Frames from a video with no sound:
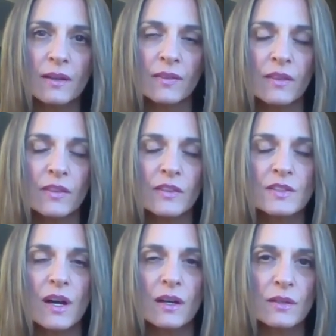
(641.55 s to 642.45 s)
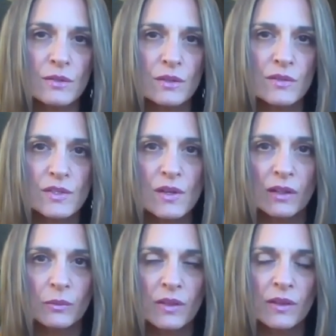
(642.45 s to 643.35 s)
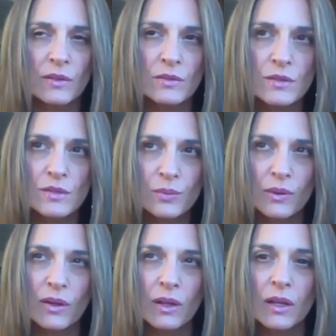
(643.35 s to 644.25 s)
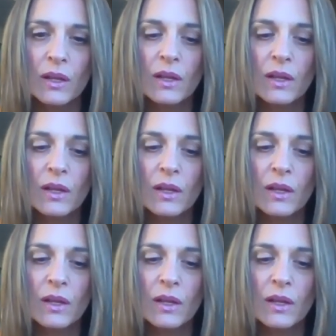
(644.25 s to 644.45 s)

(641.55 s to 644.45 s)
and the darkest sort of side within us as well.